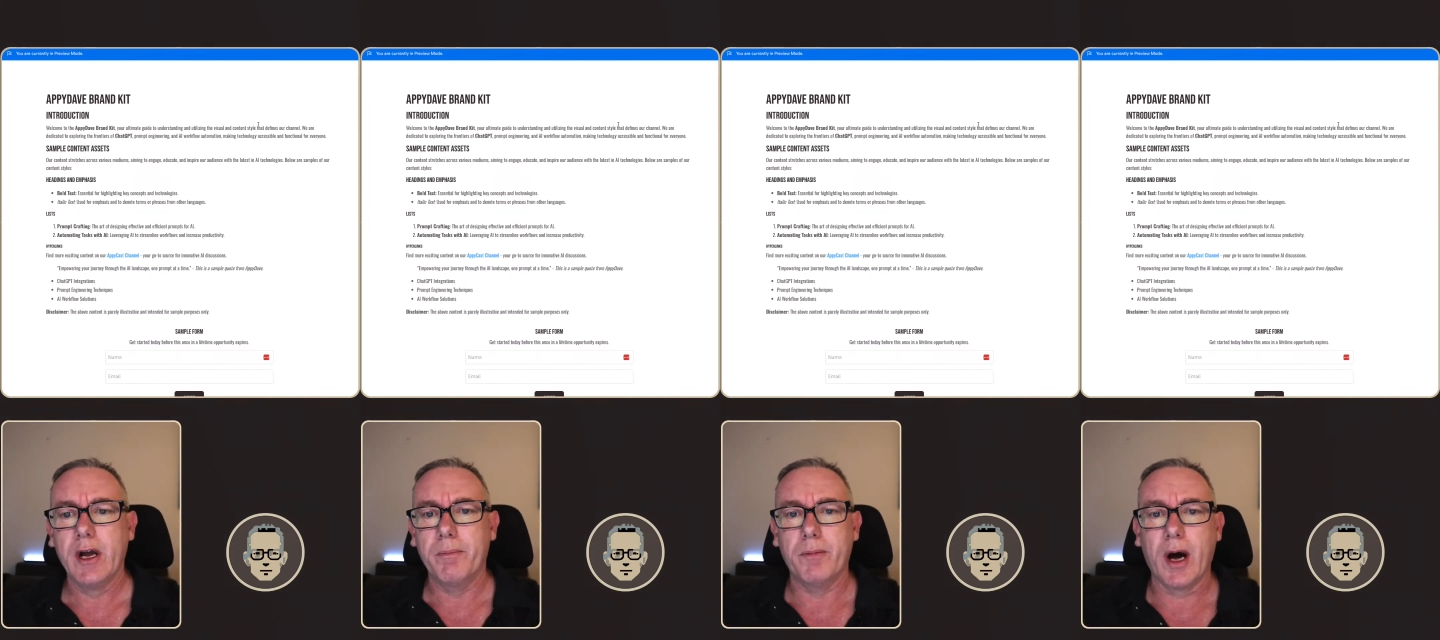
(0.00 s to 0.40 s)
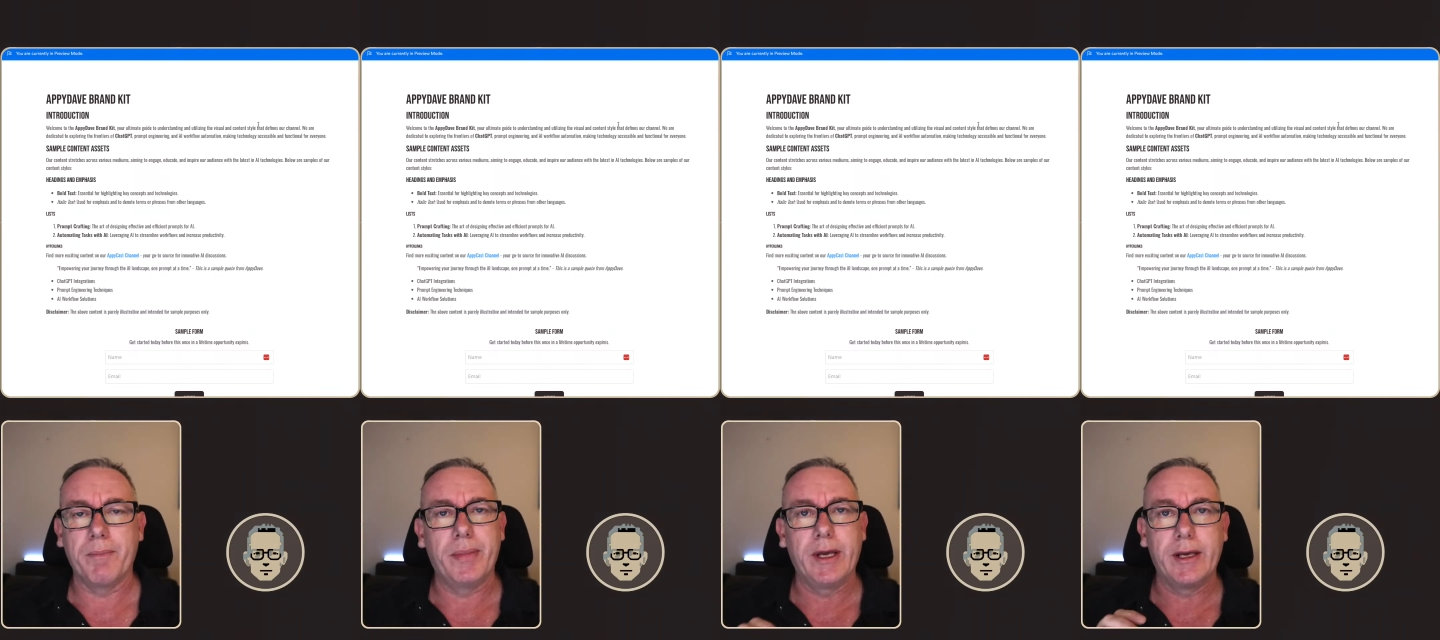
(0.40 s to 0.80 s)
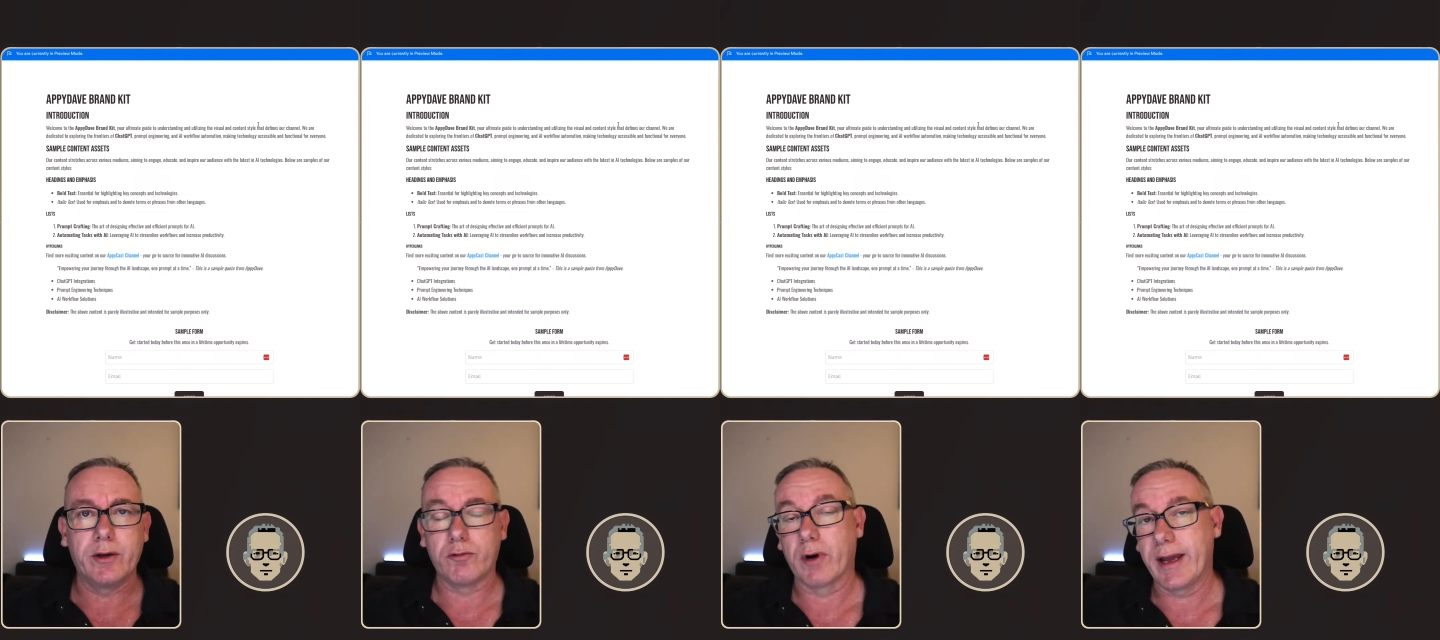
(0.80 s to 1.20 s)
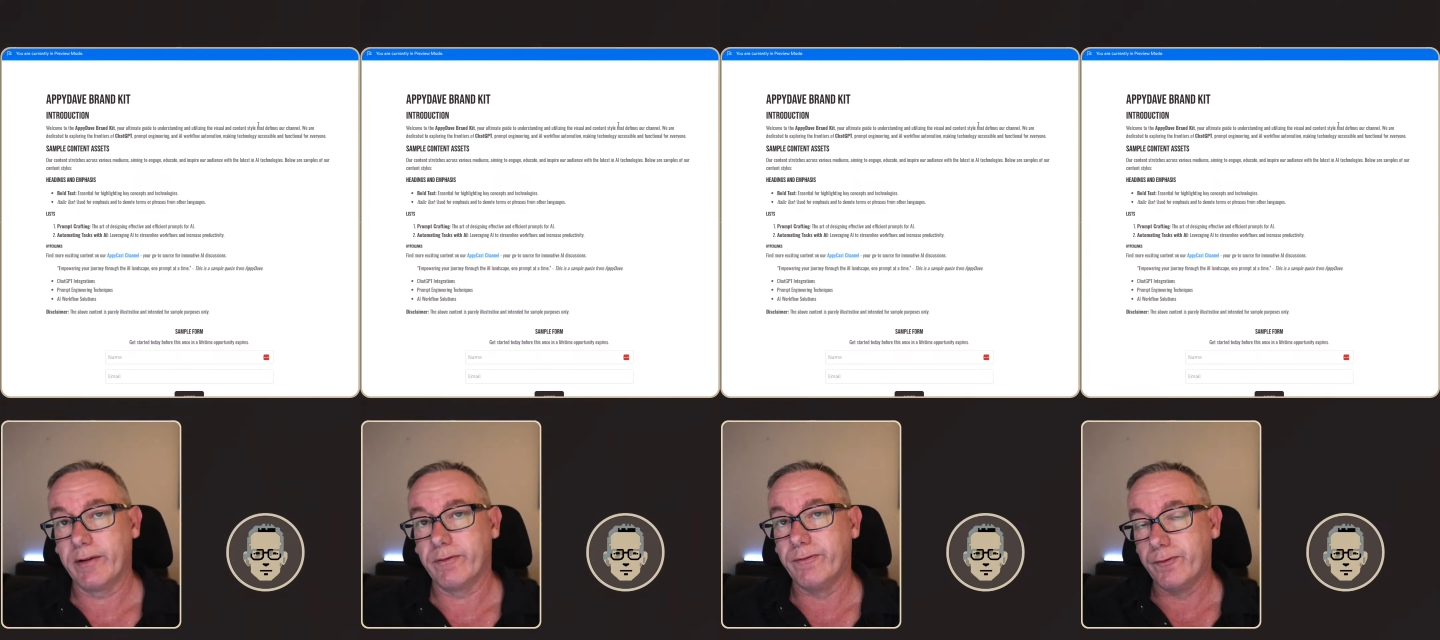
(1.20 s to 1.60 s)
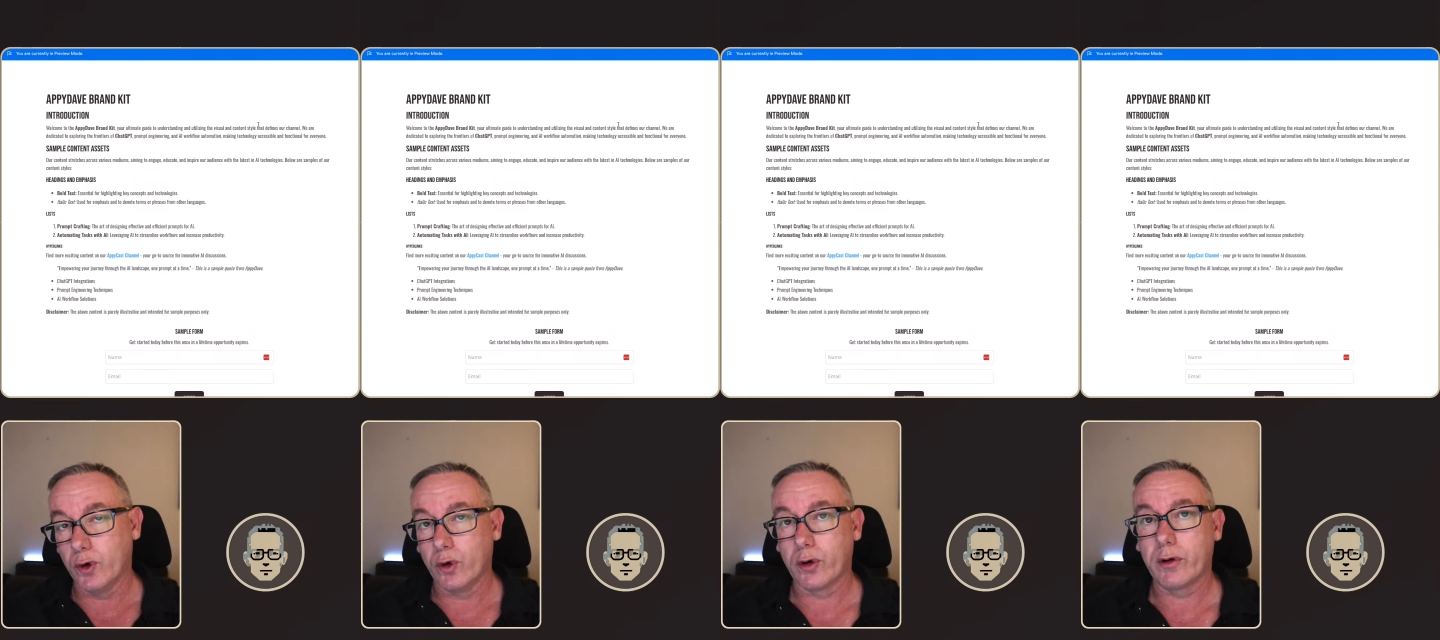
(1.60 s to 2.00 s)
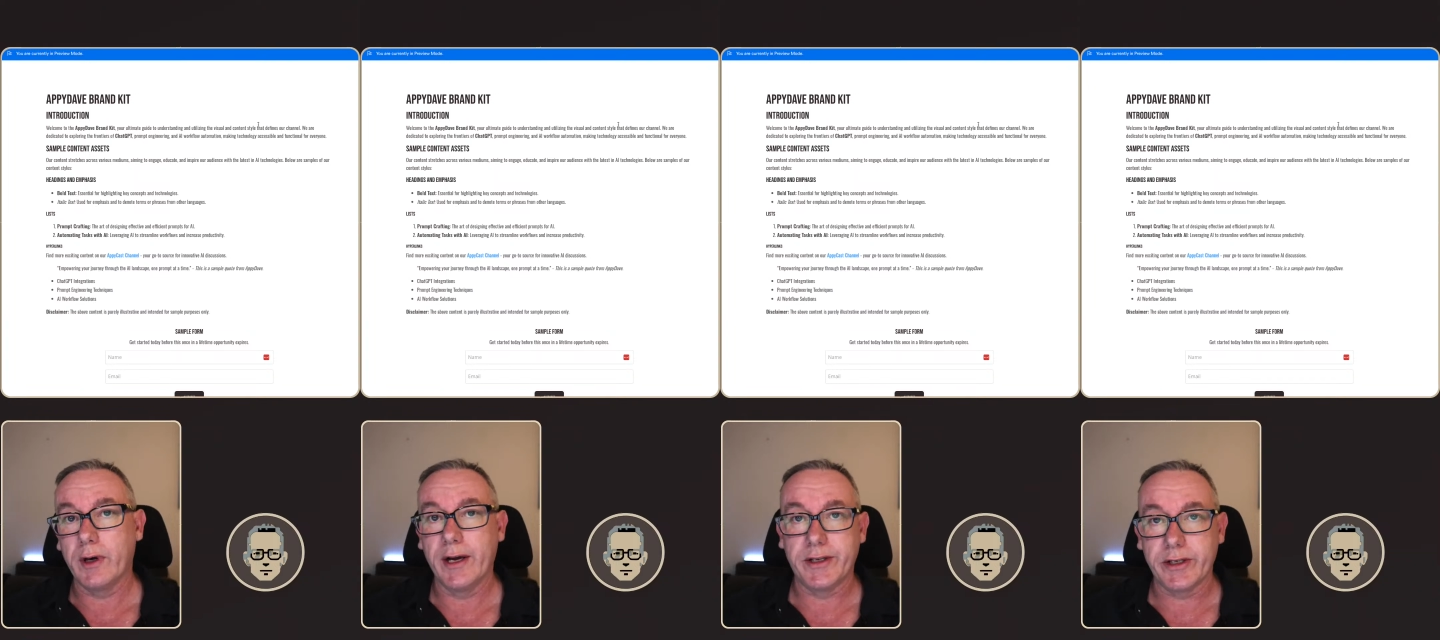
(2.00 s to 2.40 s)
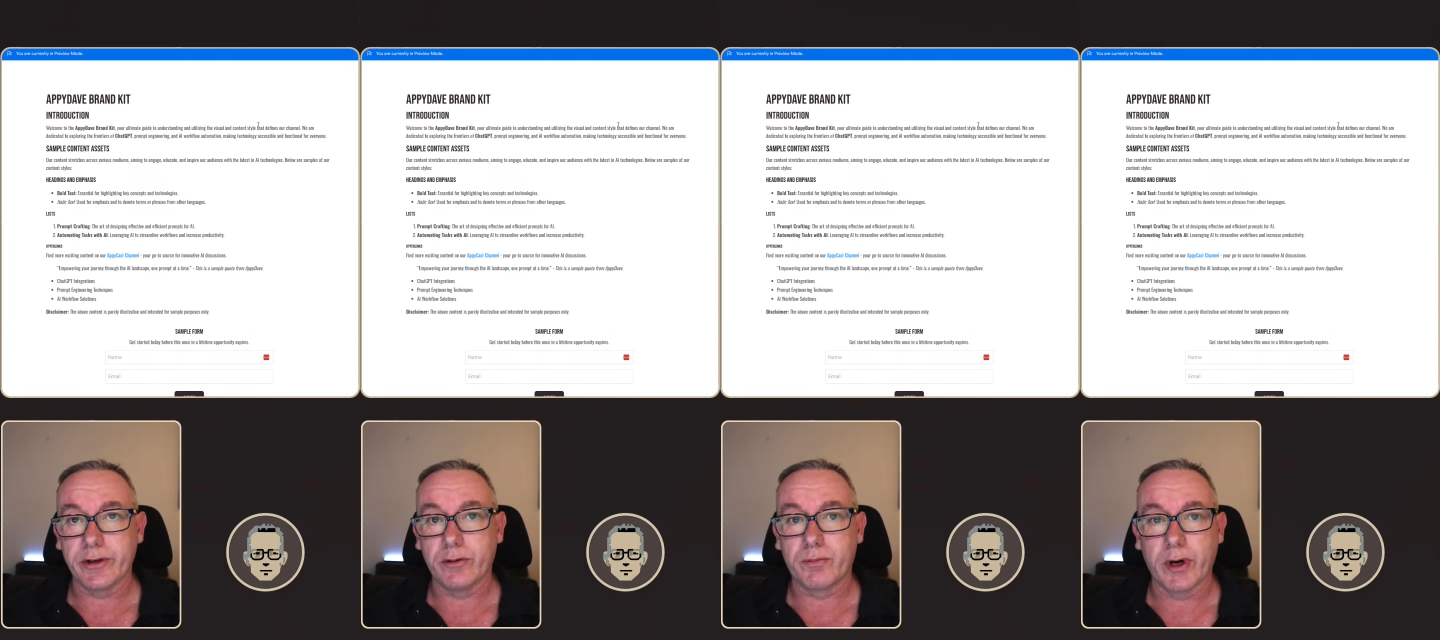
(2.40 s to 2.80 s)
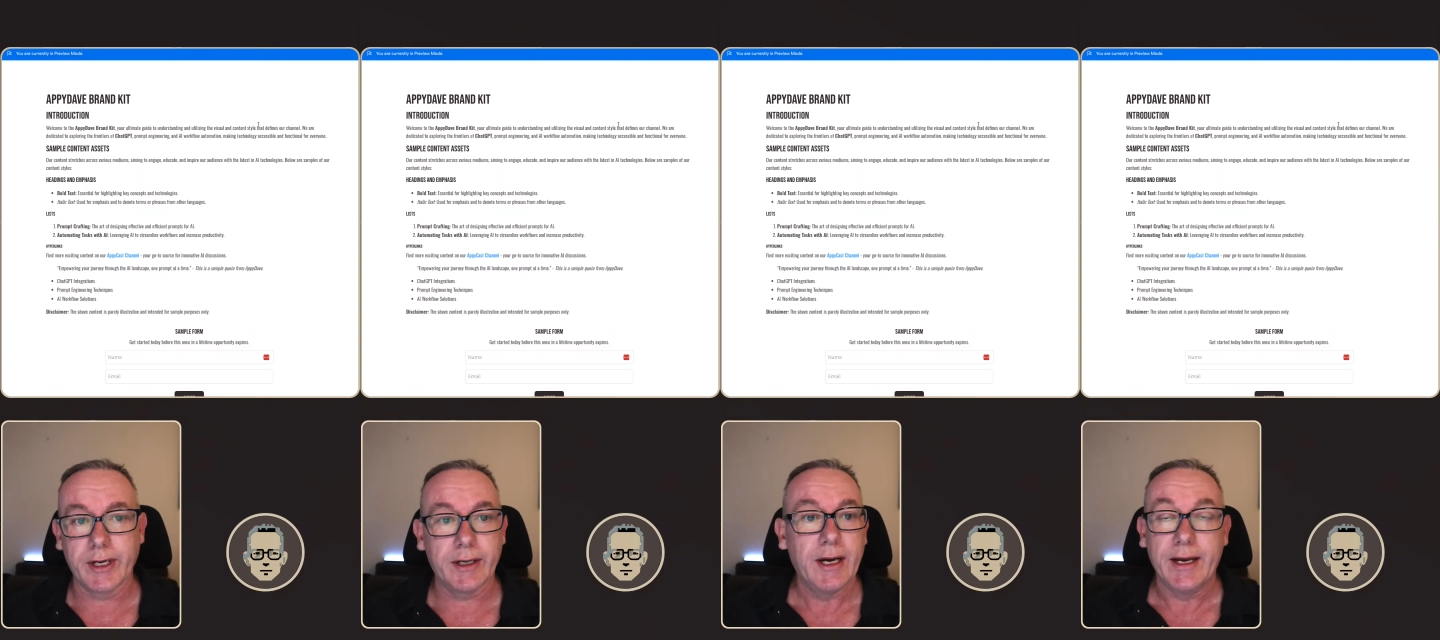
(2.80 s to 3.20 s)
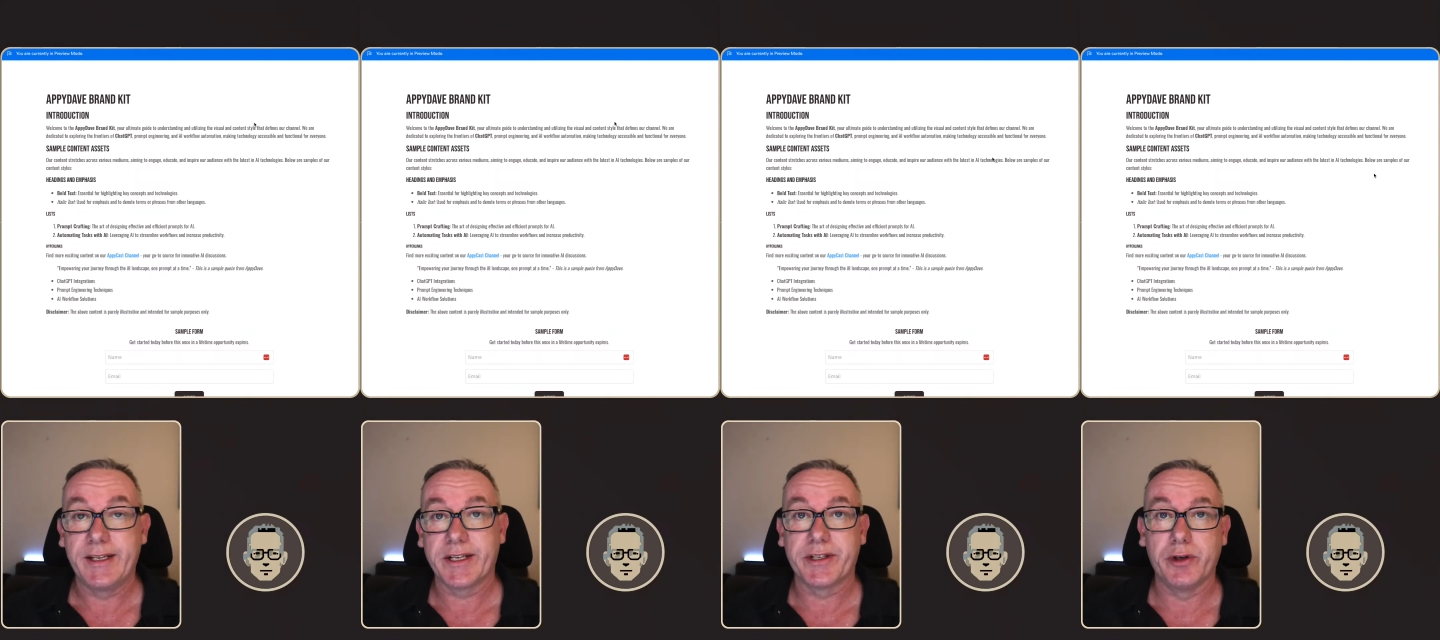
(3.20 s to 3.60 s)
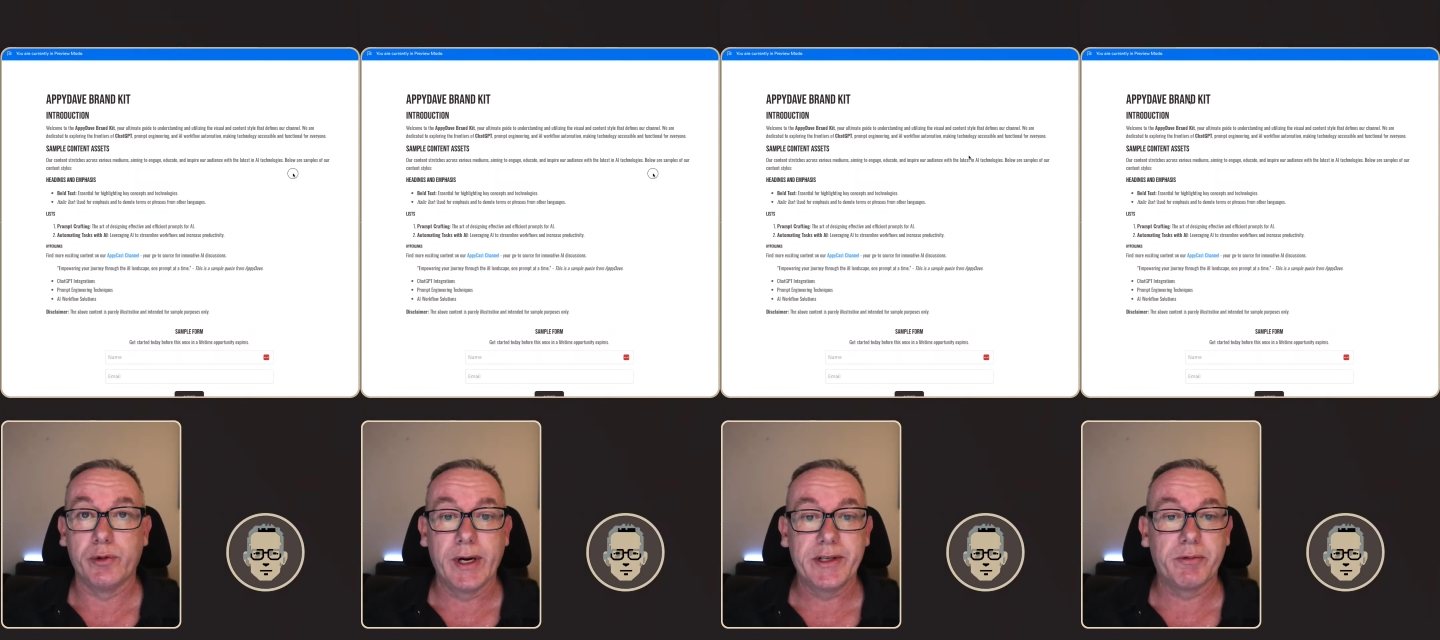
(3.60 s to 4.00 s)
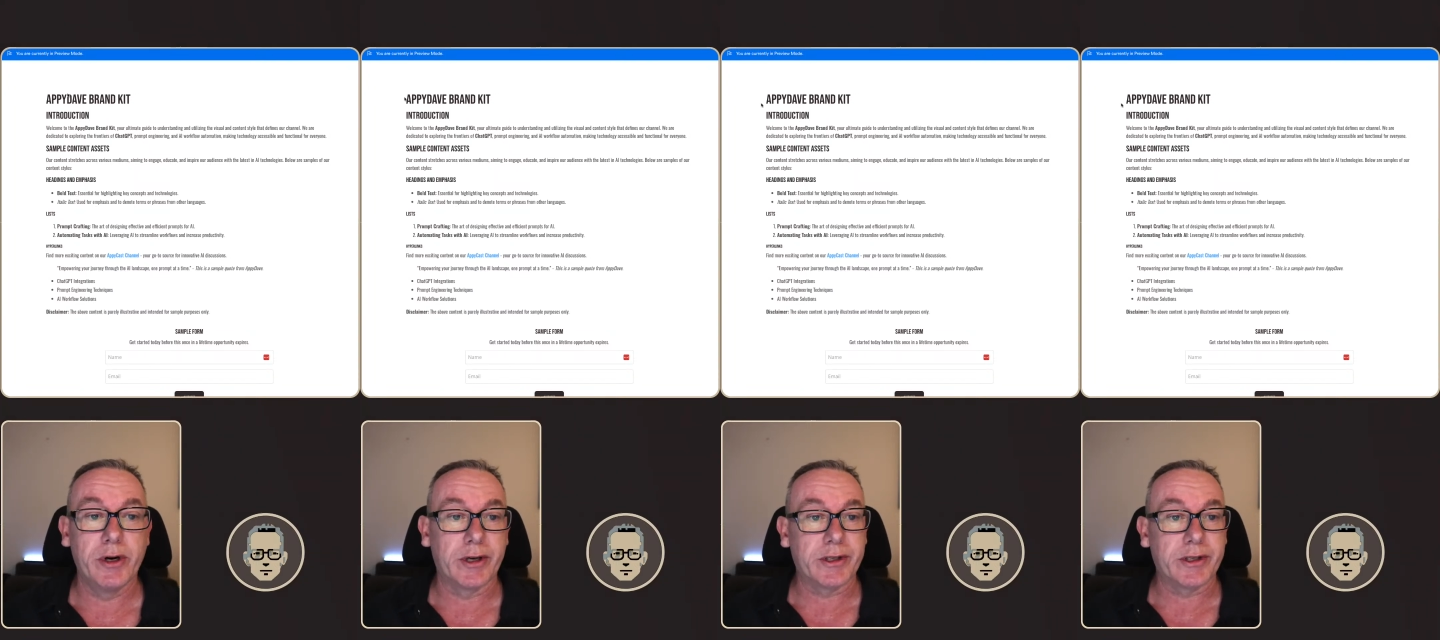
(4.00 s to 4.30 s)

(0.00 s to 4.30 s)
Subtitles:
might be great for a digital product, it doesn't always work.